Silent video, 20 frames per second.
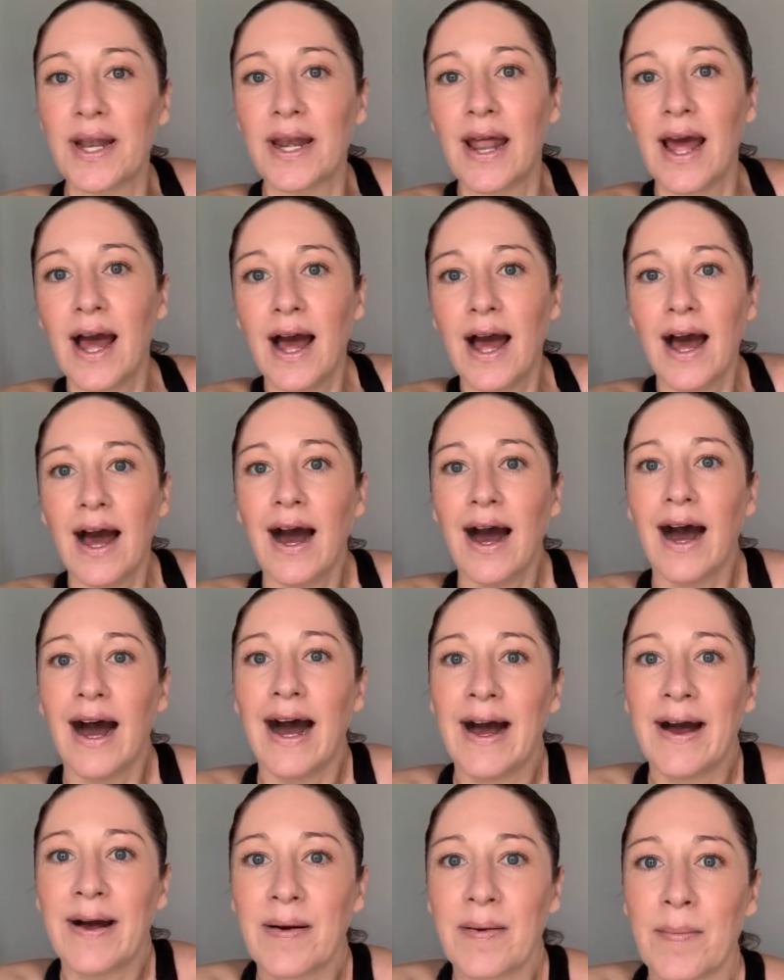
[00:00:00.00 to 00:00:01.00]
And
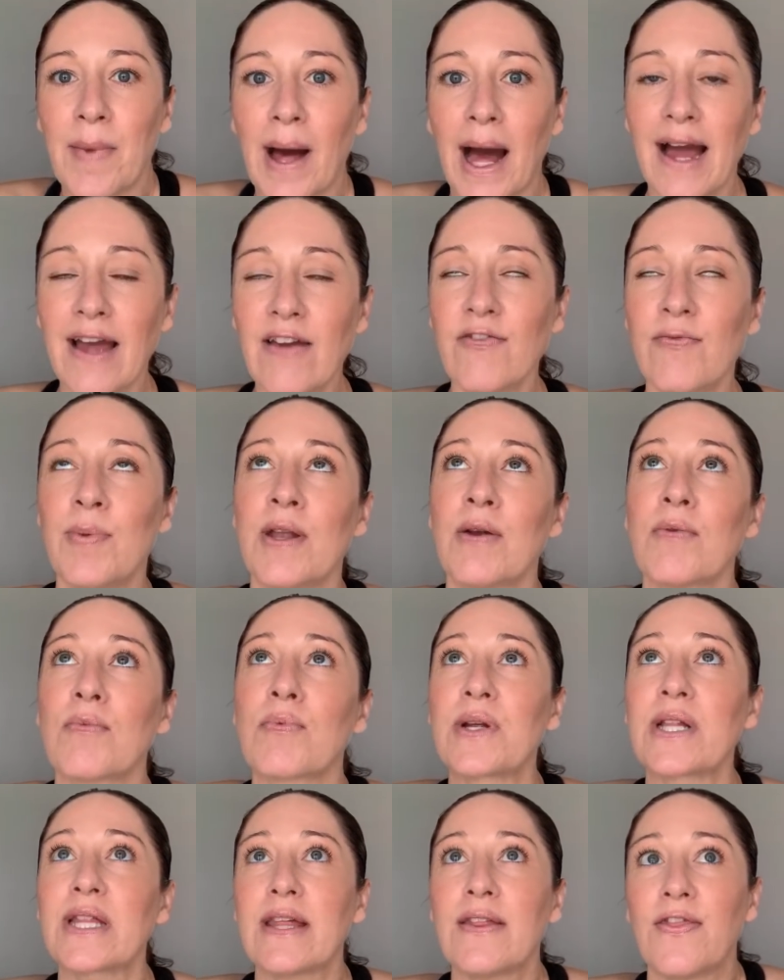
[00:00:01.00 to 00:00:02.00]
um, I've been
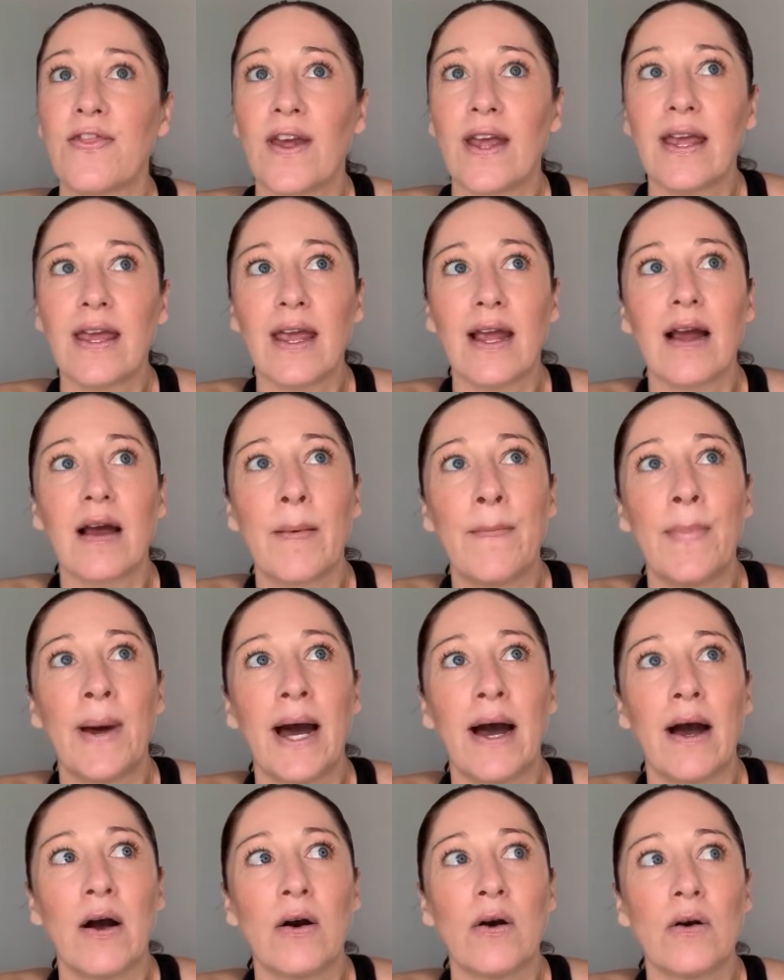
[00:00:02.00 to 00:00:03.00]
really thinking
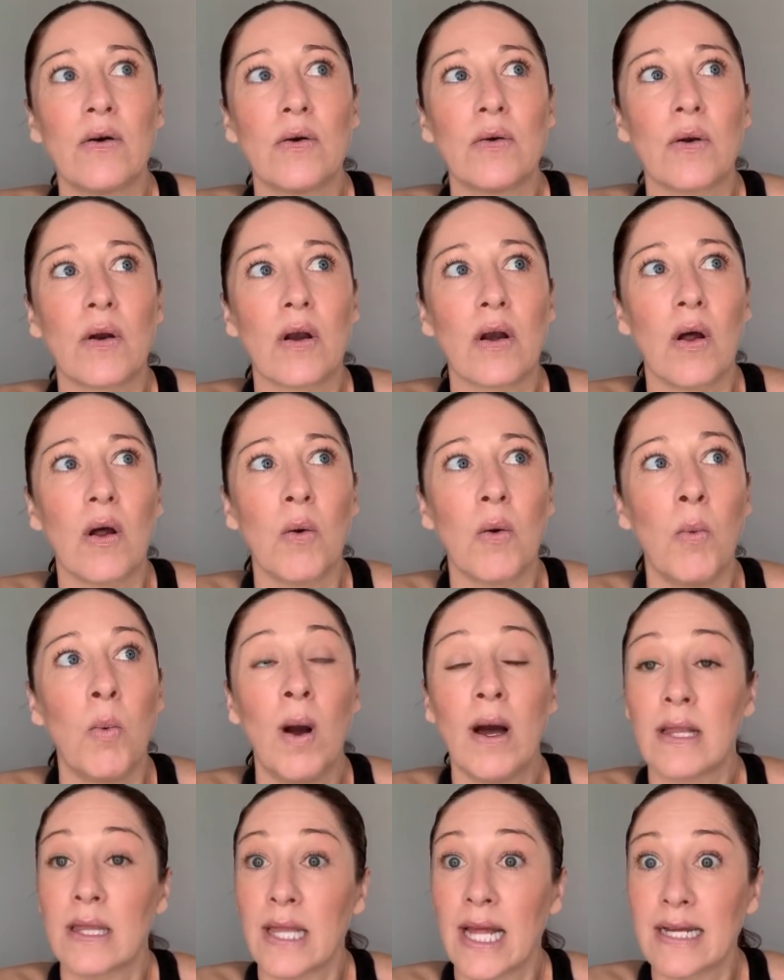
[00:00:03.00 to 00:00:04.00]
about
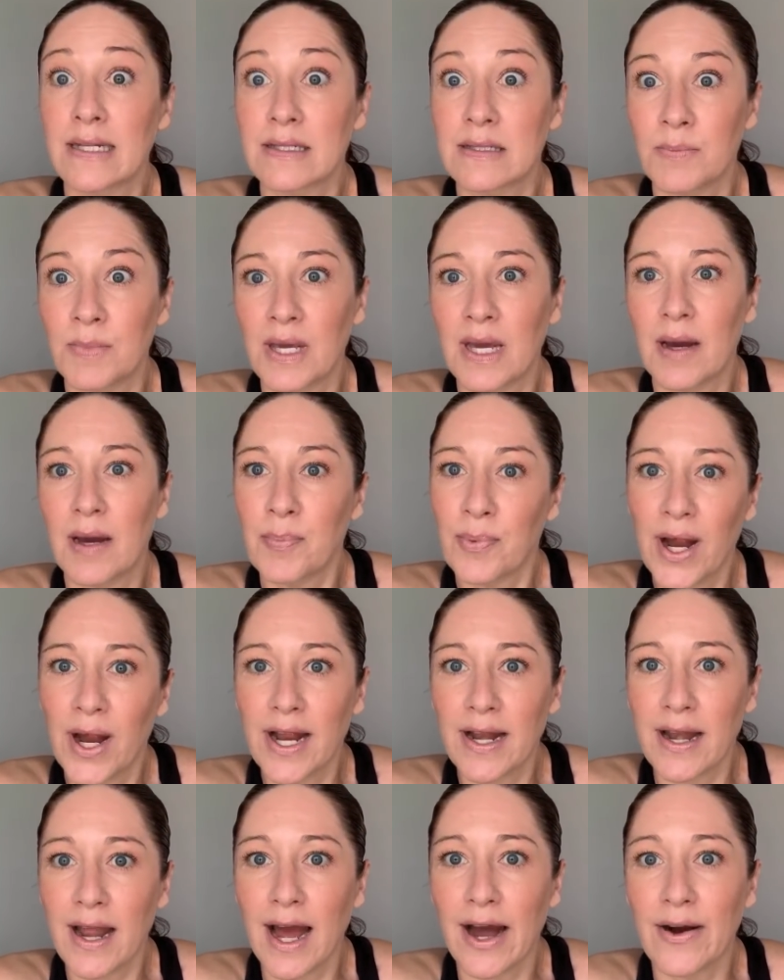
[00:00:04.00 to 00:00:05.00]
what lights me up
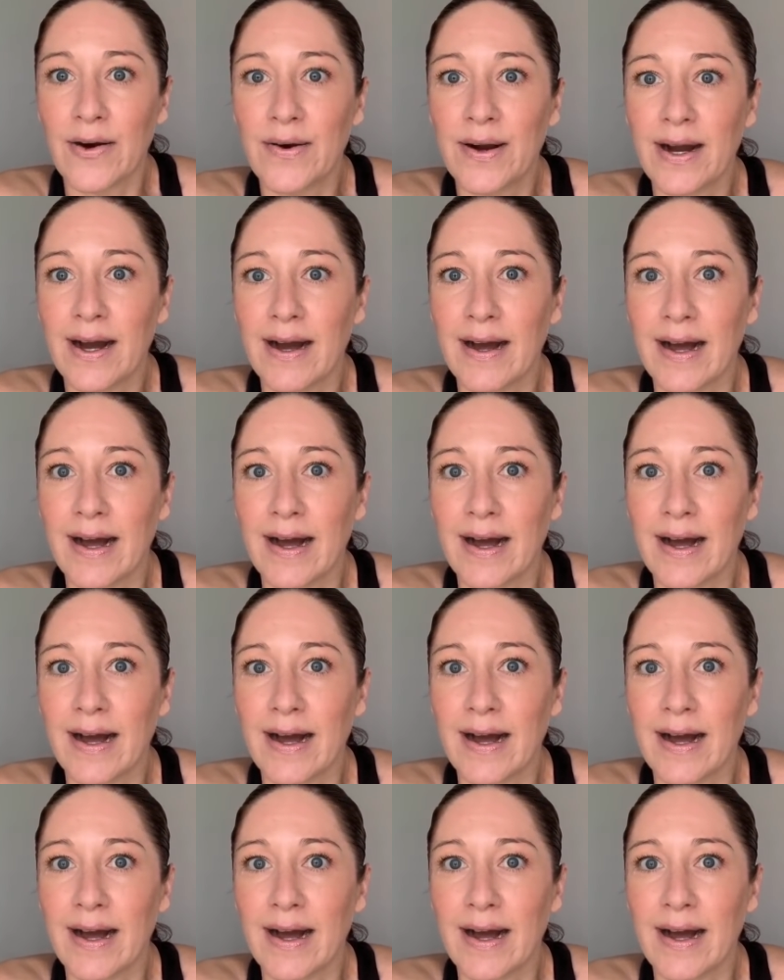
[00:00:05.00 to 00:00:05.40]
right now.